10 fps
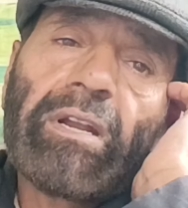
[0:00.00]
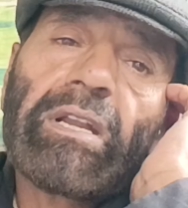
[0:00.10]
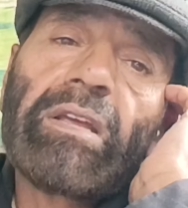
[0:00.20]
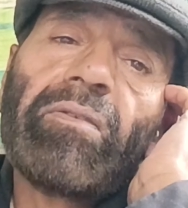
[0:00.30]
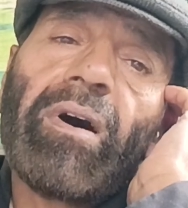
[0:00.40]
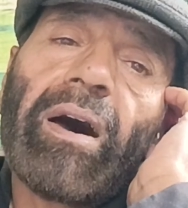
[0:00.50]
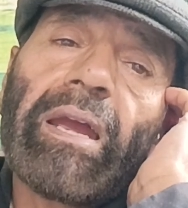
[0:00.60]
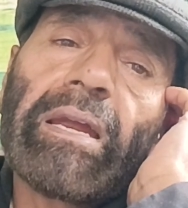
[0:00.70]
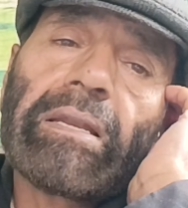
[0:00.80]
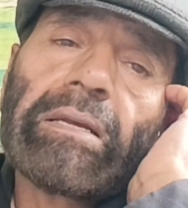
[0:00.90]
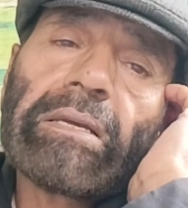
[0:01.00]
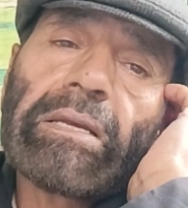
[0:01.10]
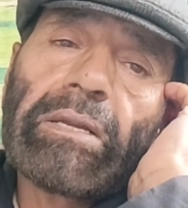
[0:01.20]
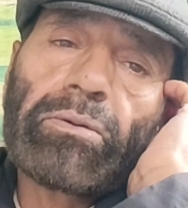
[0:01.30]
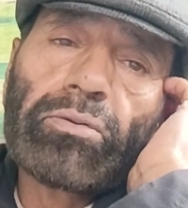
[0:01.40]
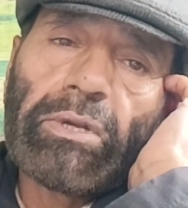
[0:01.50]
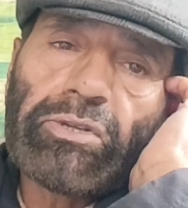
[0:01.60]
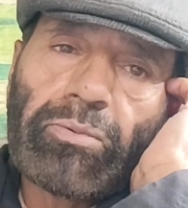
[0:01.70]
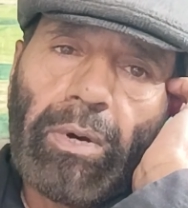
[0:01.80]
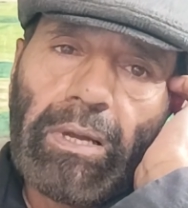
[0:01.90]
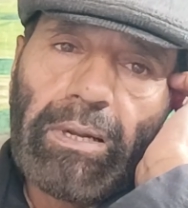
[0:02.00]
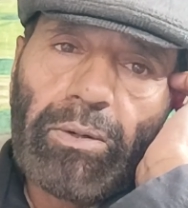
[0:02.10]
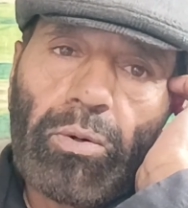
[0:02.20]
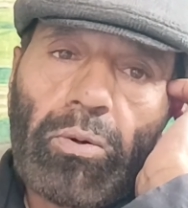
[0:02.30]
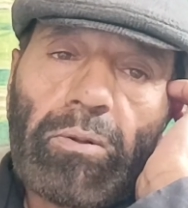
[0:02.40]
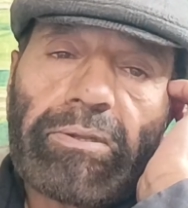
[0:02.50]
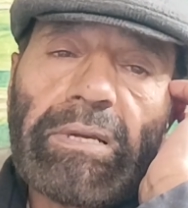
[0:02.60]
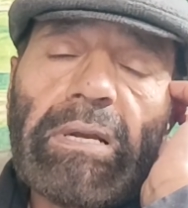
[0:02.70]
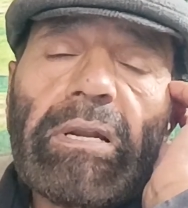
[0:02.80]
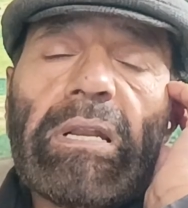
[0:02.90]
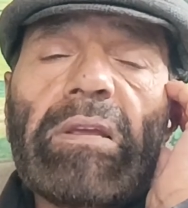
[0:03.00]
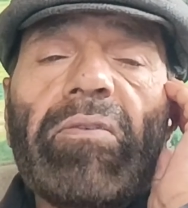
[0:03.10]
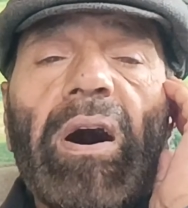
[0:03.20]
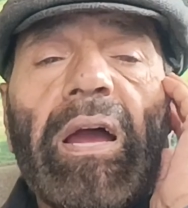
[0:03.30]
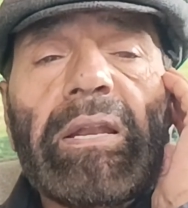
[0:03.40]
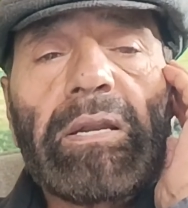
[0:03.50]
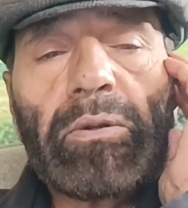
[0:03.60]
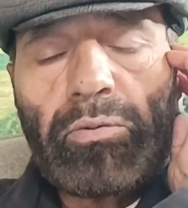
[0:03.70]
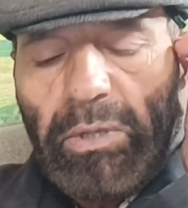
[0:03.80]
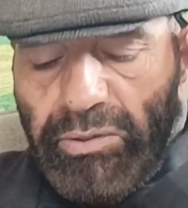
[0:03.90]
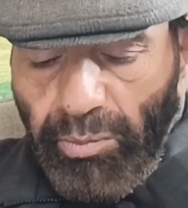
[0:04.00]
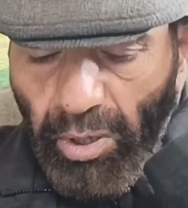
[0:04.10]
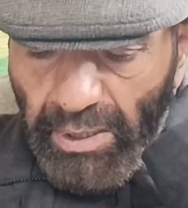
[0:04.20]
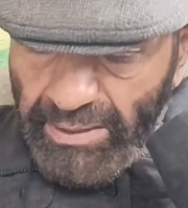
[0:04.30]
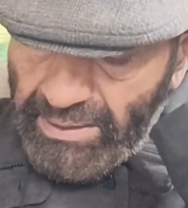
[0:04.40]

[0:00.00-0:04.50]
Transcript: divide into the smaller goals, divide into the smaller